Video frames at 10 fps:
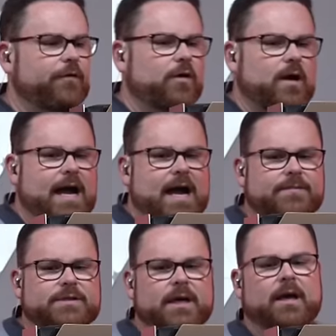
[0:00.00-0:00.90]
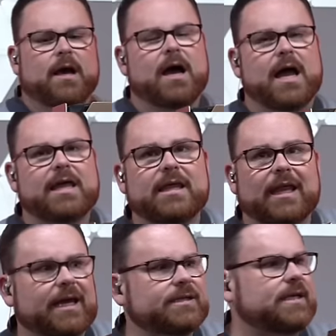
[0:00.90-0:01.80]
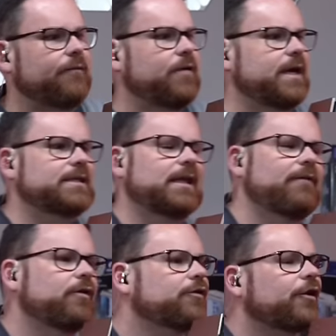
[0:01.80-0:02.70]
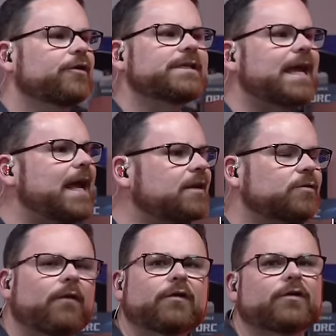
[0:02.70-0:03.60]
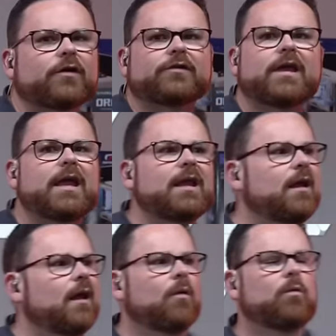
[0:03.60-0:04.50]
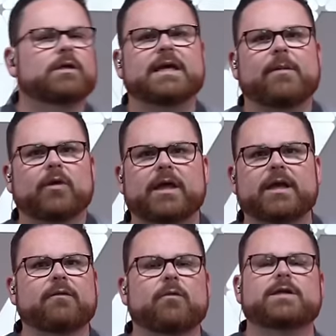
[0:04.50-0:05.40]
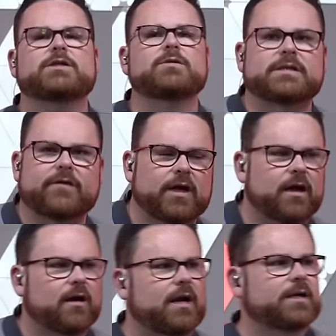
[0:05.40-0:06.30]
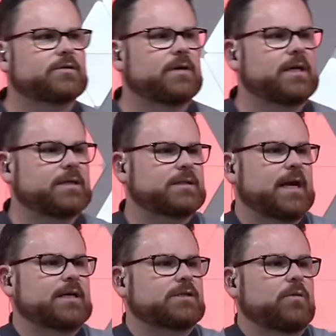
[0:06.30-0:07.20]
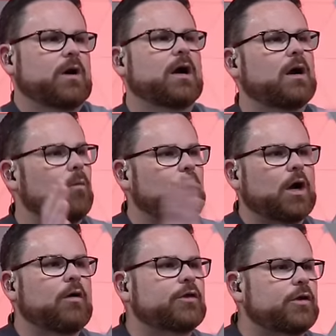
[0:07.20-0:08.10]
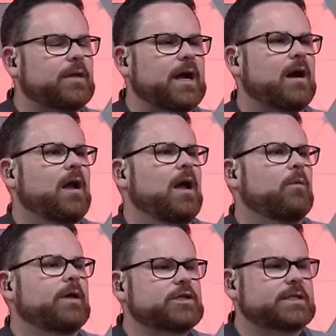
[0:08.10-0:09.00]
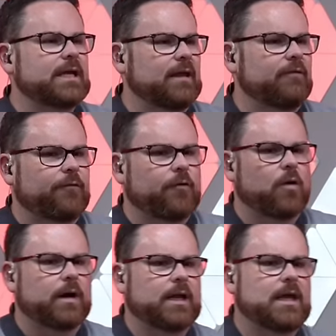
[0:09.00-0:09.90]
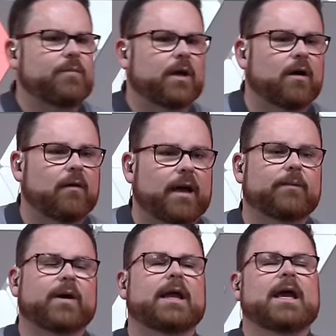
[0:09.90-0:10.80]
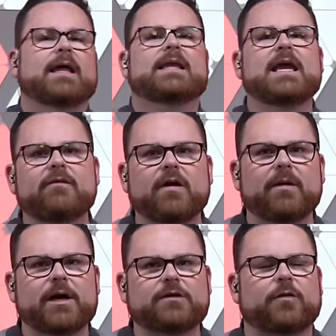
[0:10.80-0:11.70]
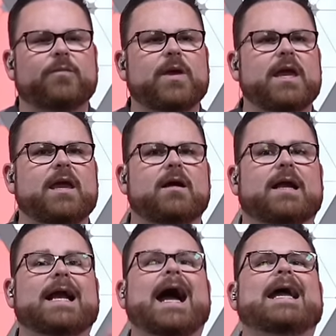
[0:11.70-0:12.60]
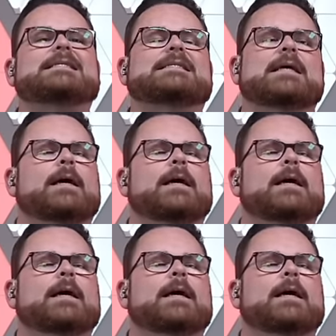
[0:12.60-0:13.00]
grabs. Uh, and then, like I said, if we get to level 13, 12 or 13, we'll double it and give away two 7800X3Ds today. So we're, we're going through there. We just hit level four and keep it going. But thank you very much for being here, guys.